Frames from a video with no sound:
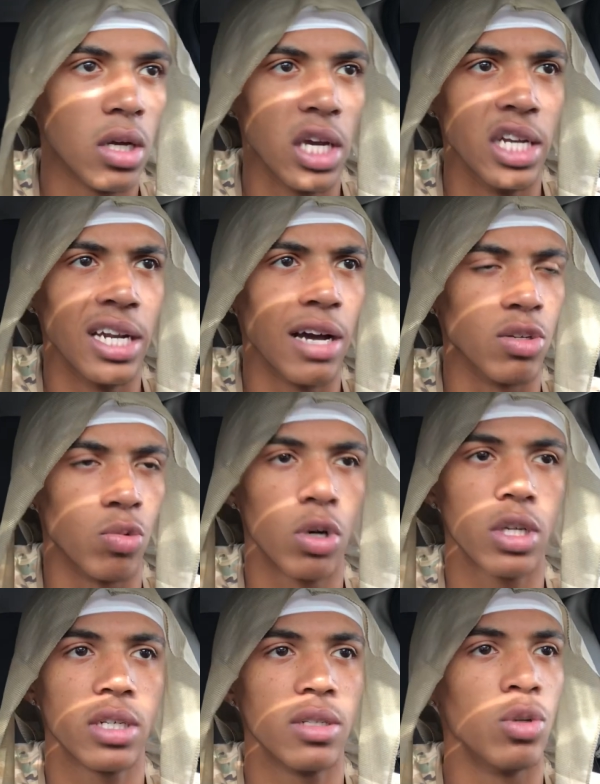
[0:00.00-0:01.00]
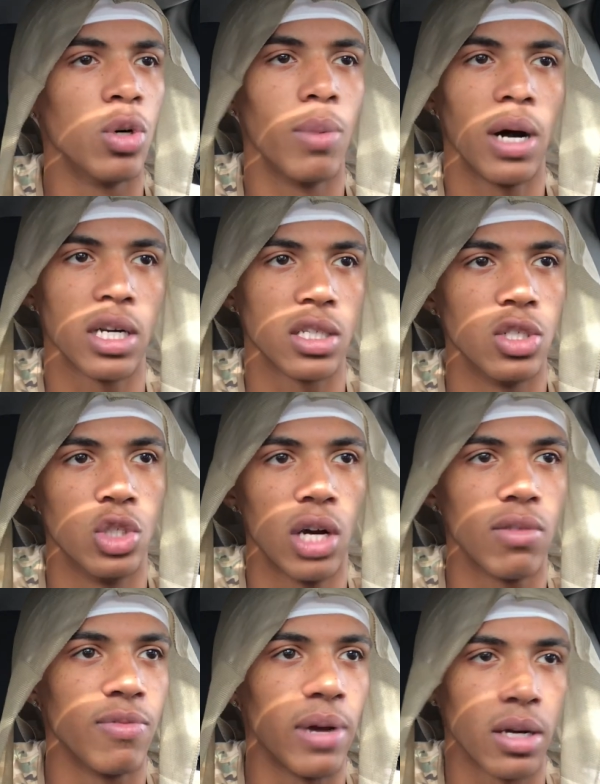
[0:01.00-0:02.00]
And then I was working, doing boxing,
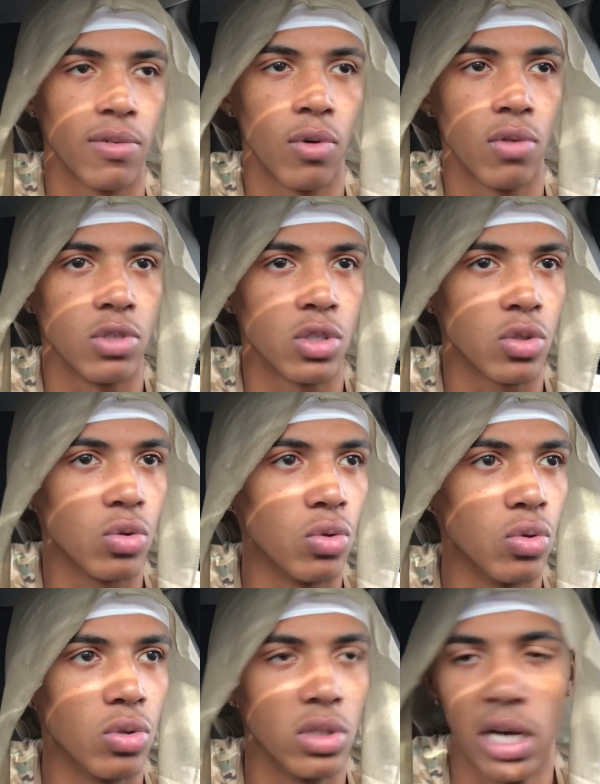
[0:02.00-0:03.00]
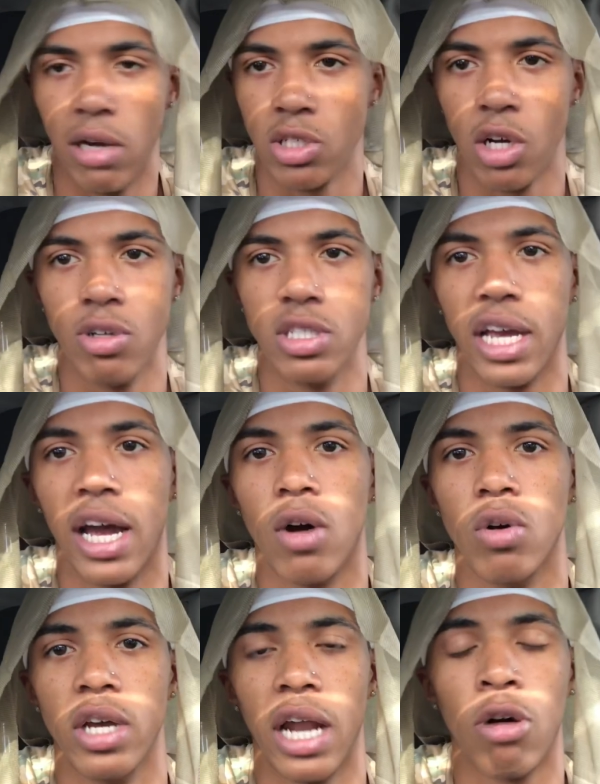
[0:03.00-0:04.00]
driving back and forth to school, and I was always
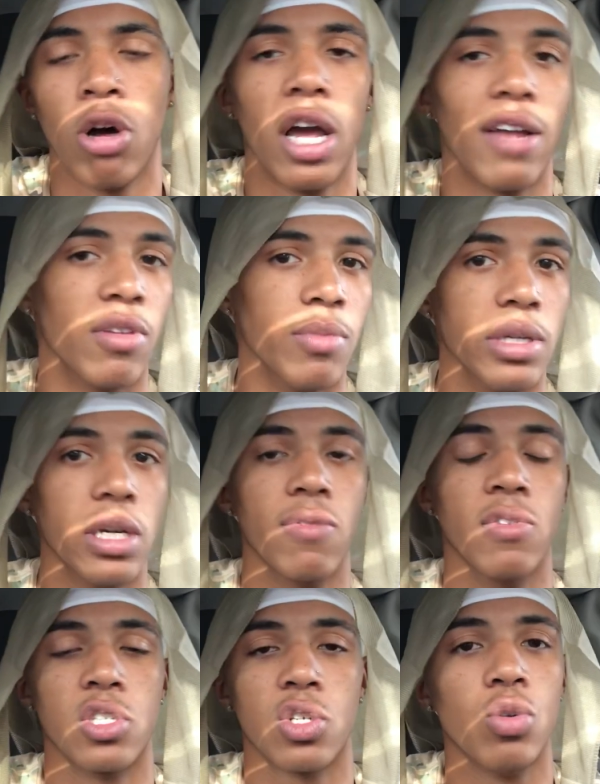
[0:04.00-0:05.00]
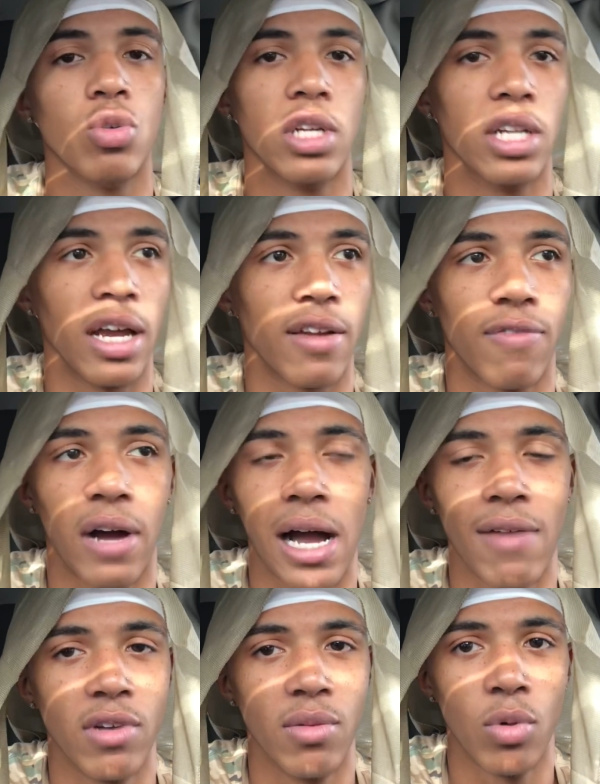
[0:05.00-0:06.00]
out. And I would have to be up for school at like
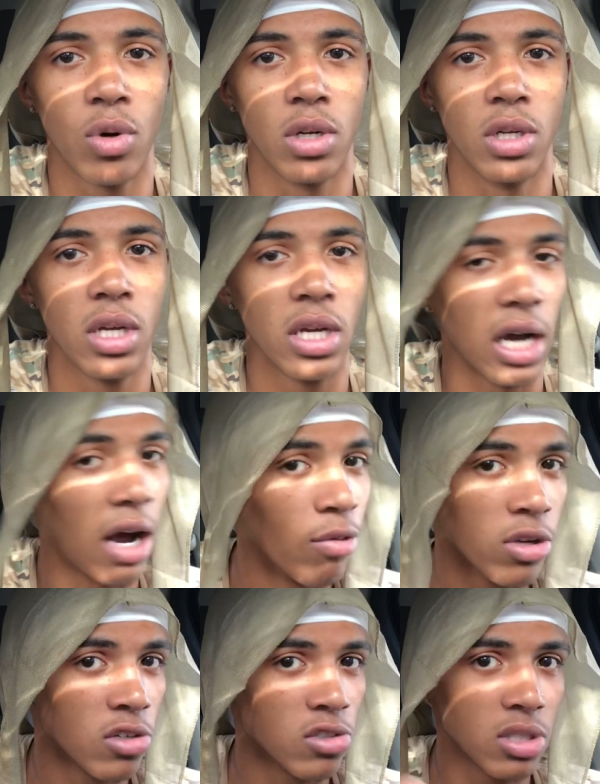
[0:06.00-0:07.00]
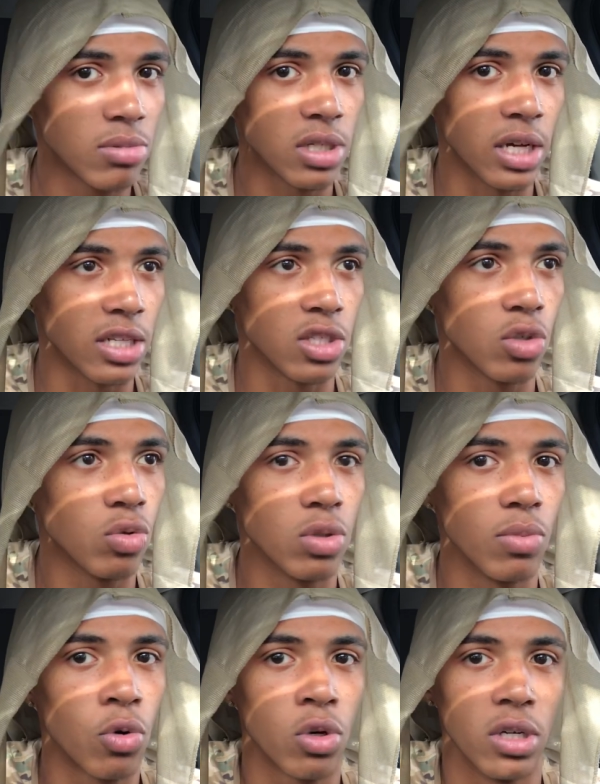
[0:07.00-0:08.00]
5 in the morning. I wouldn't go to sleep till like 2
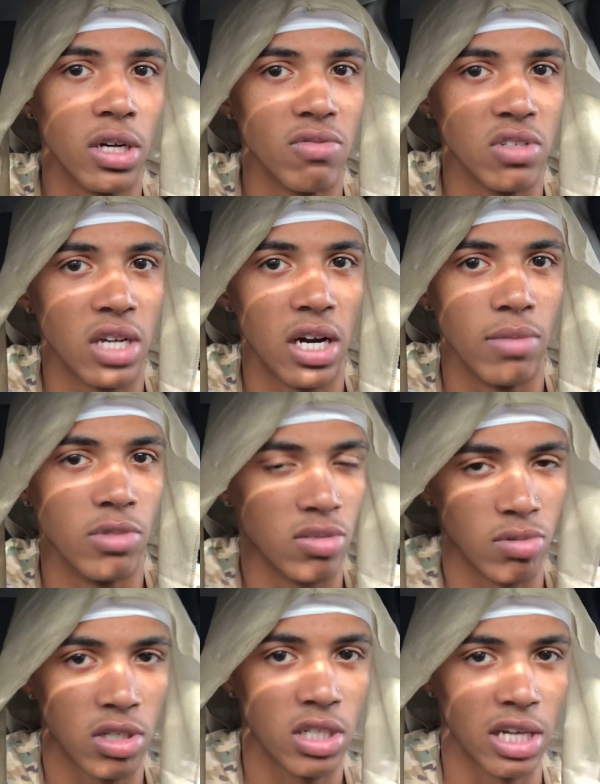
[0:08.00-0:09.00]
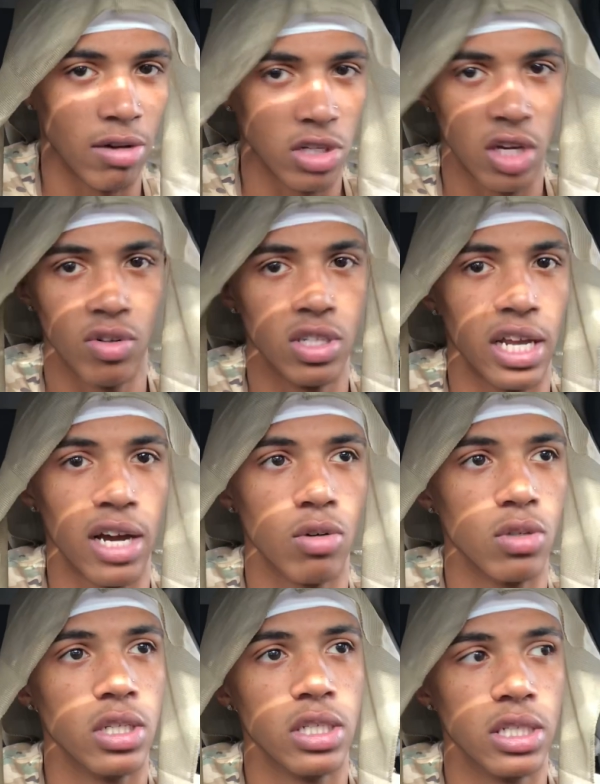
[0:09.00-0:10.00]
in the morning every time, just because I was always
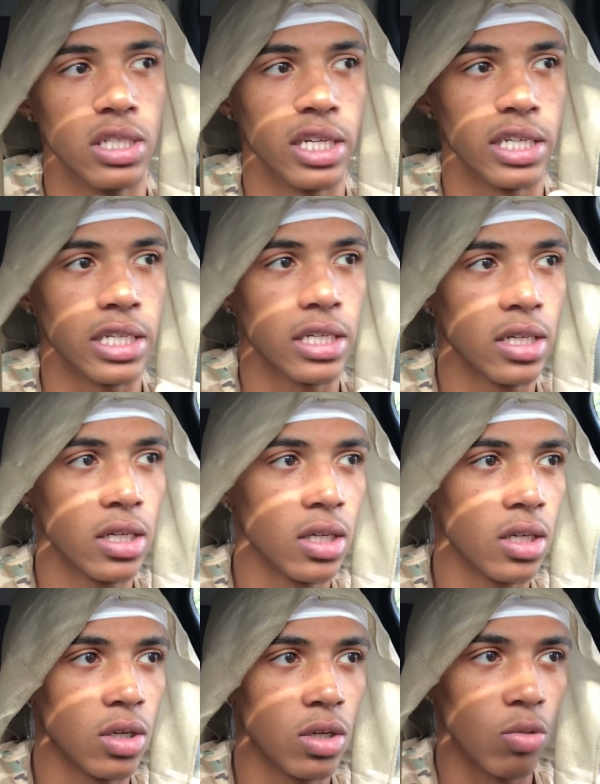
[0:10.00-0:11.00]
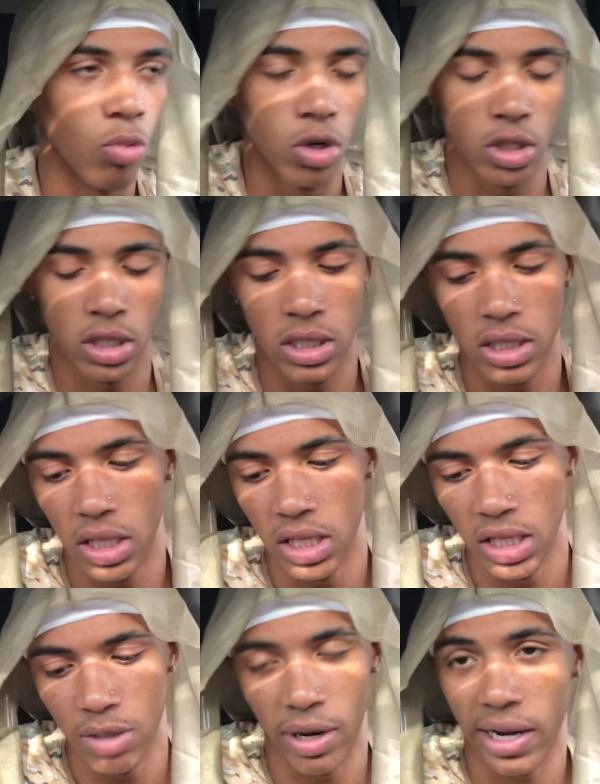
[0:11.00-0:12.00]
out, and then like working,
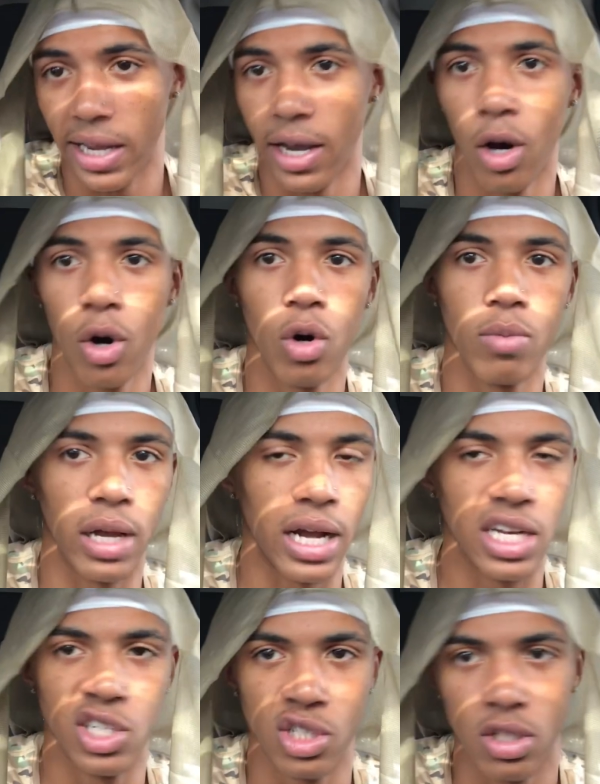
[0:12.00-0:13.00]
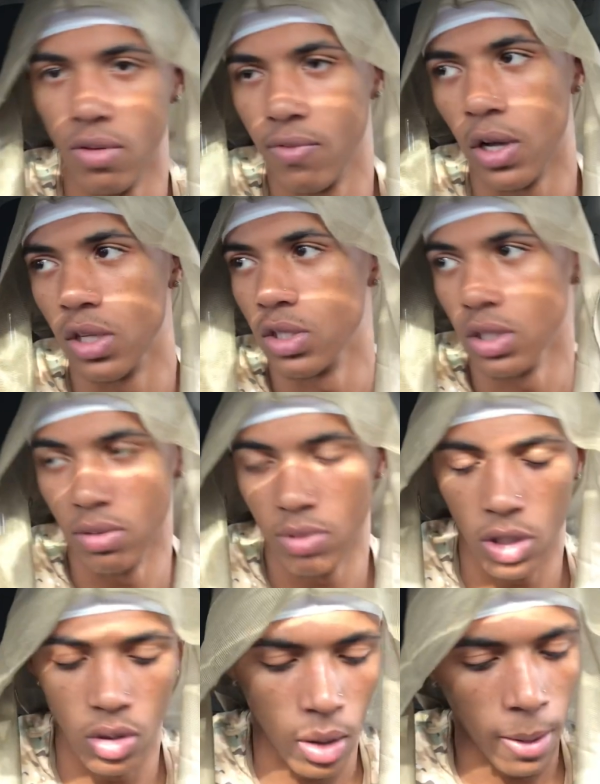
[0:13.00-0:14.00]
and then when I get home, like, I just couldn't fall asleep.
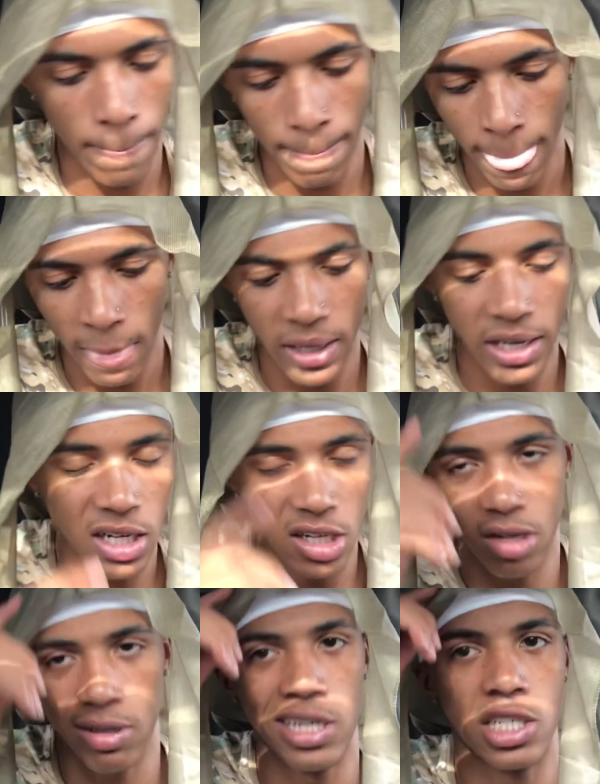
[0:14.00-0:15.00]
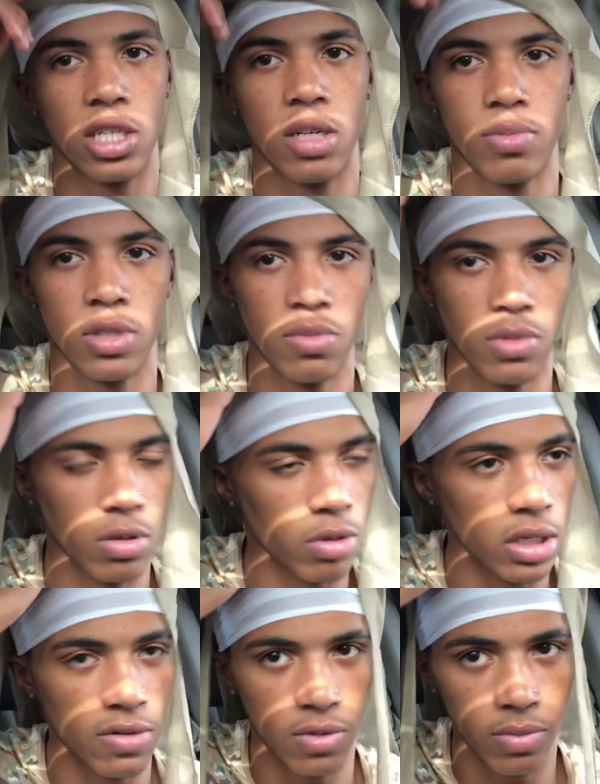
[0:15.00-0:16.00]
So it ended up catching up to me or
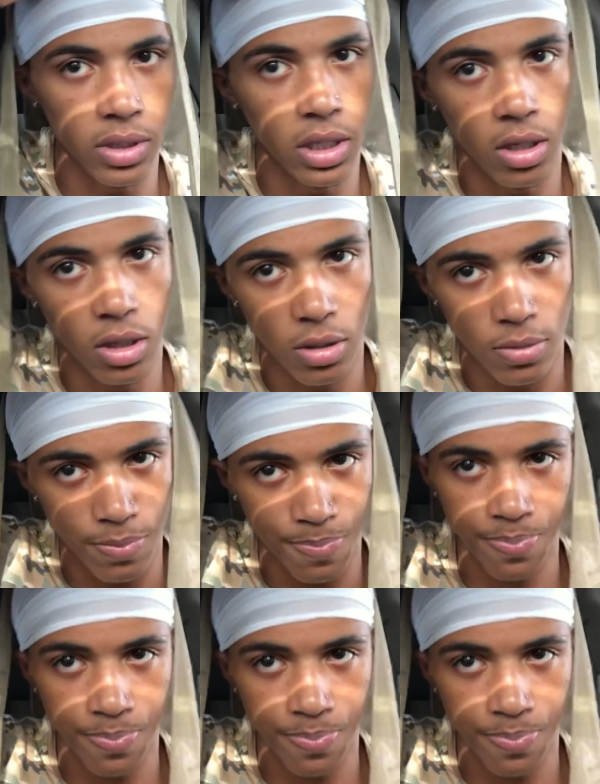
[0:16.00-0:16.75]
whatever. But